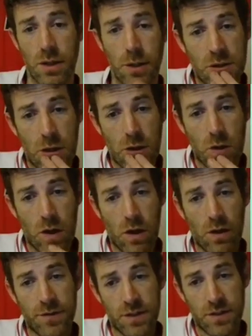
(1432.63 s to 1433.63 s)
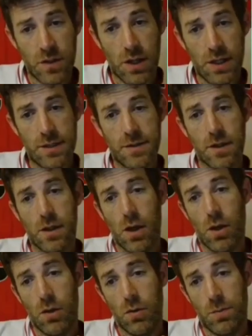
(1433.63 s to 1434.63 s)
So I've decided to
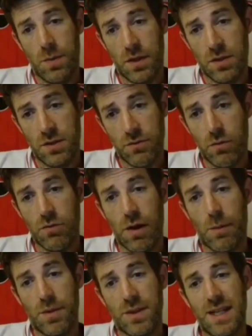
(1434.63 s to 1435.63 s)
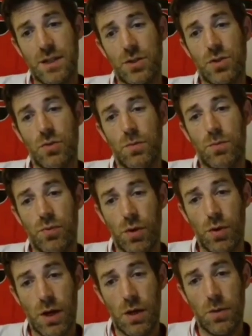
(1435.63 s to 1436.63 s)
go, because of all-round potential,
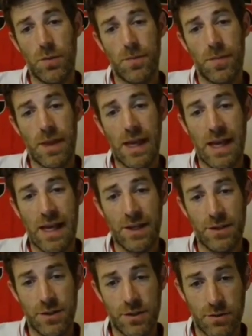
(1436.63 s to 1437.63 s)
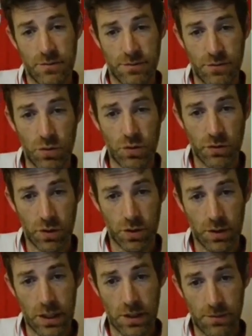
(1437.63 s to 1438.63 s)
Bruno and Fulkrug
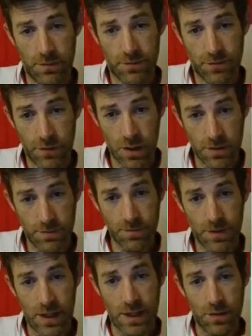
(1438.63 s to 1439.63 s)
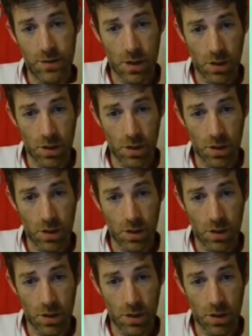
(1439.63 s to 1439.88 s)
up front, in the